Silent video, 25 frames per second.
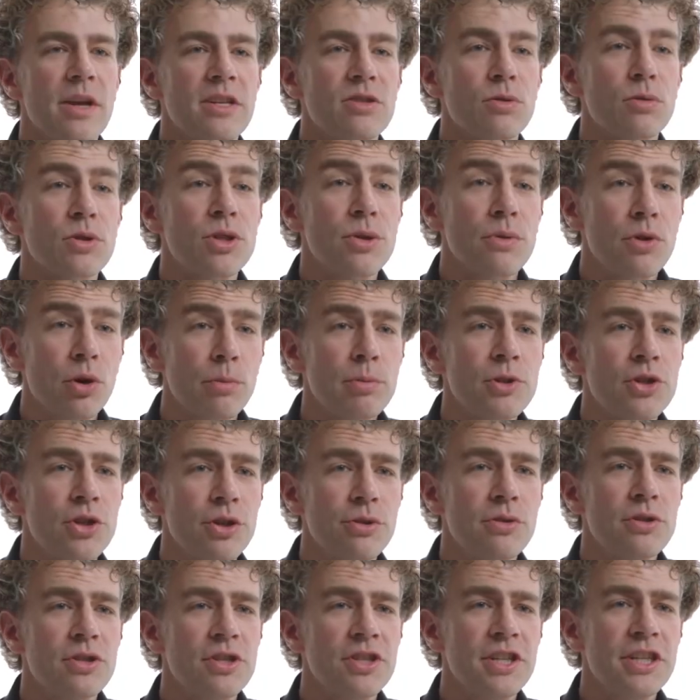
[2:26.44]
There's also an
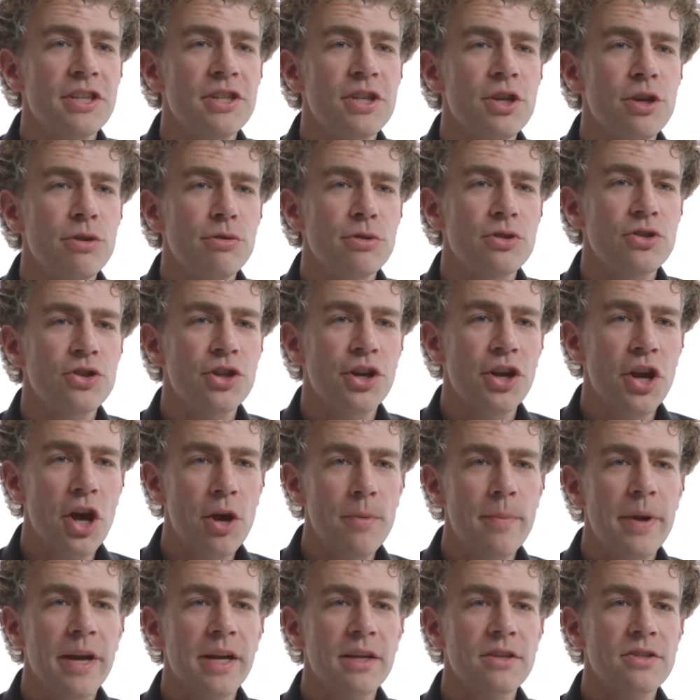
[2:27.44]
opportunity to use
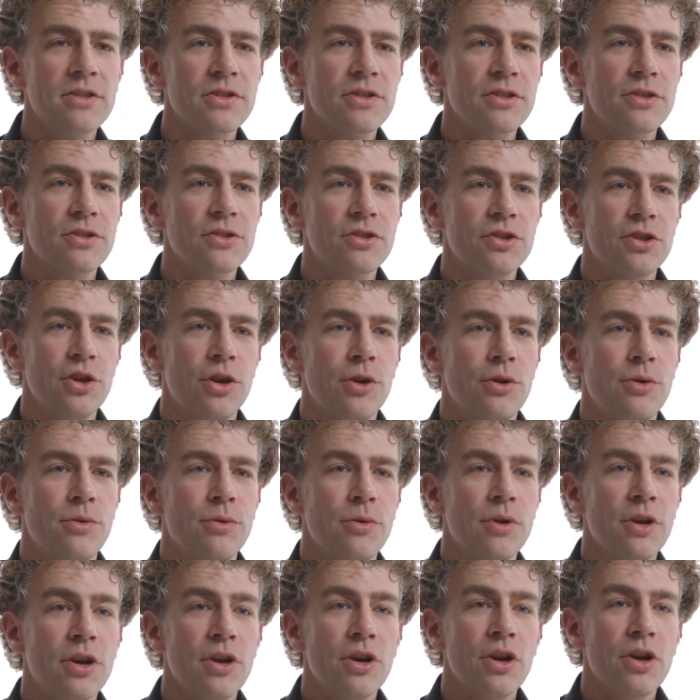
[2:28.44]
genomics
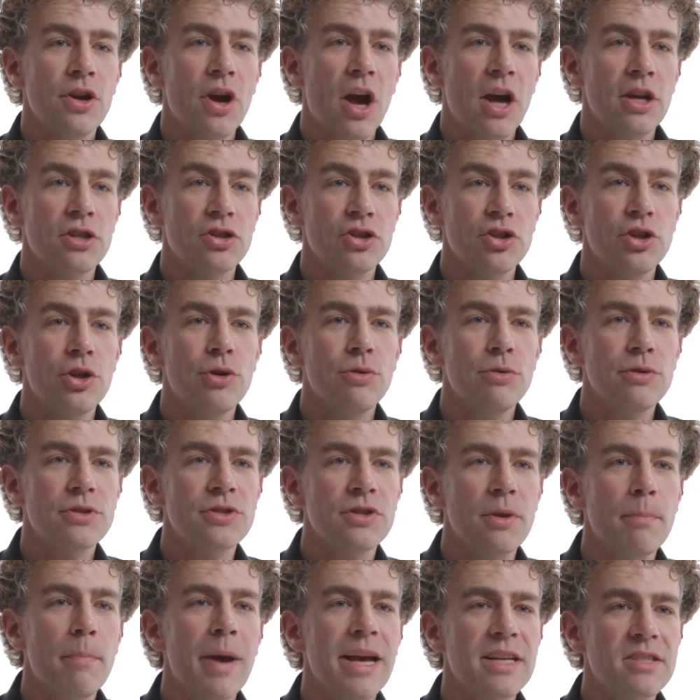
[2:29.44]
to
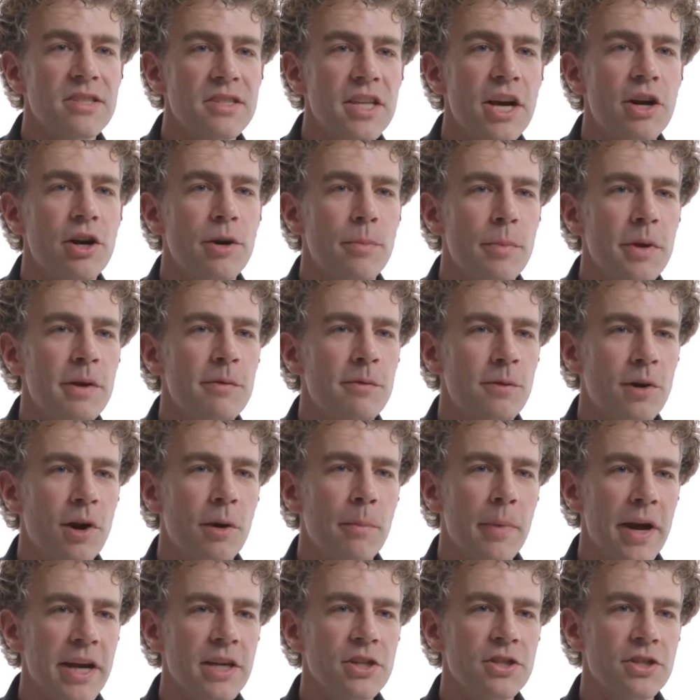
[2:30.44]
choose the best therapy for
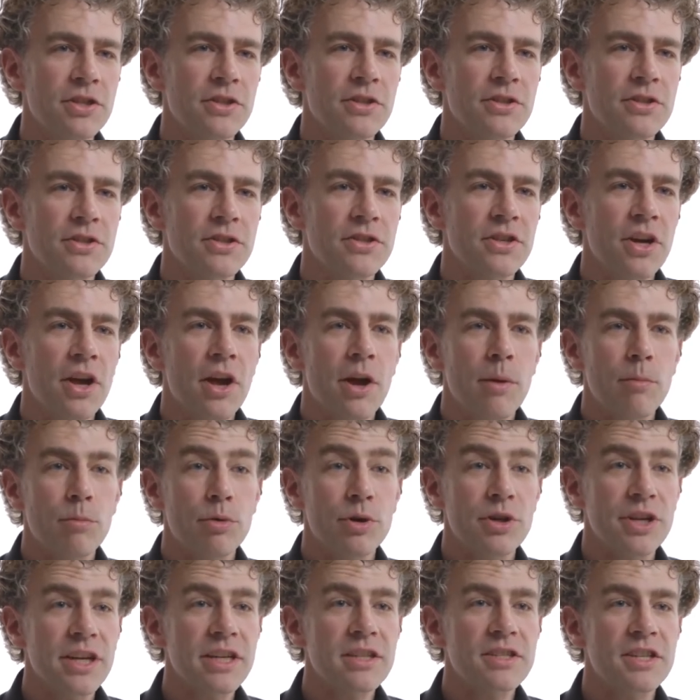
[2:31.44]
our patients,
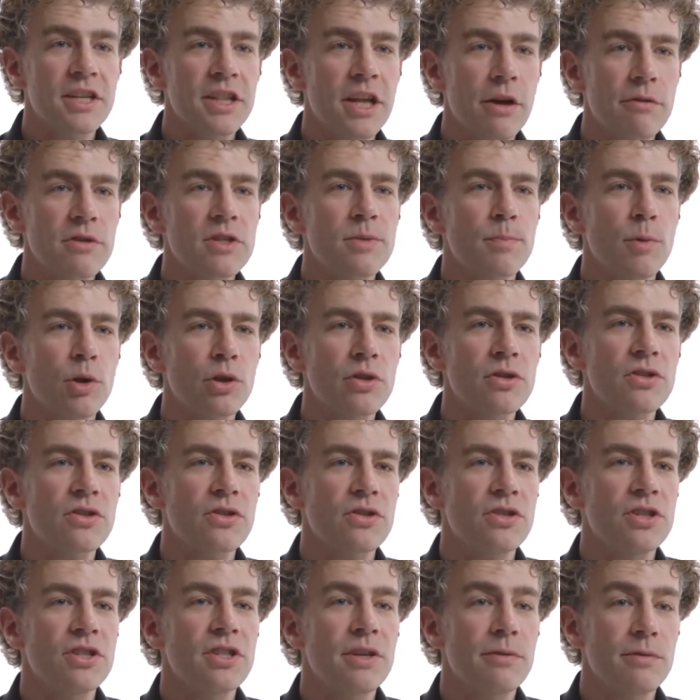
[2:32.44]
predicting their
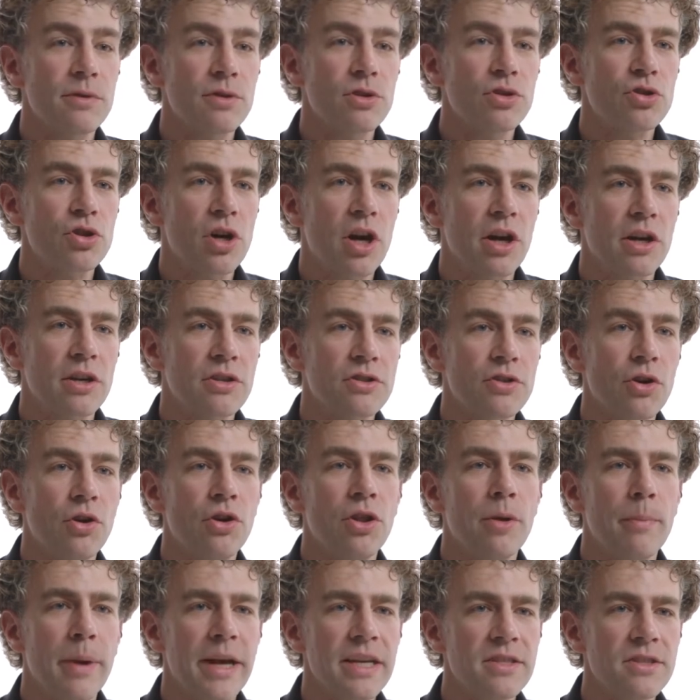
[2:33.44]
response to different drugs
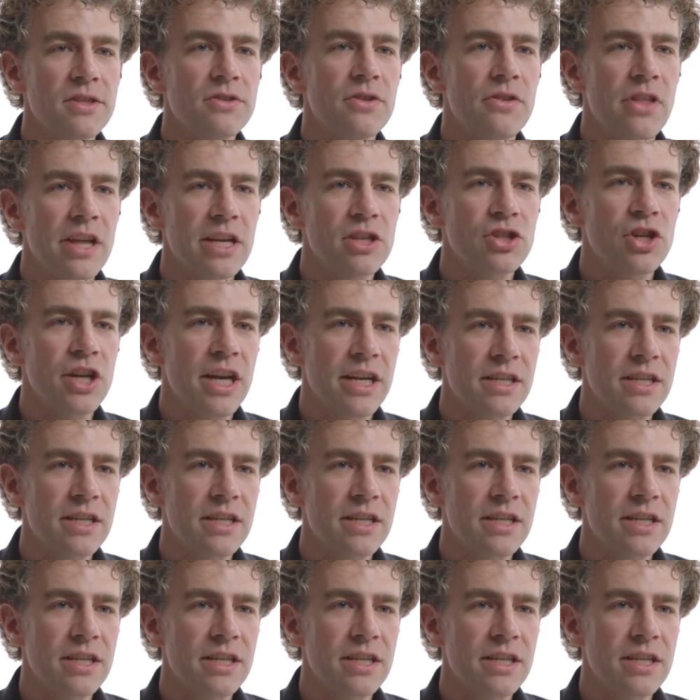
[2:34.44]
on the basis of their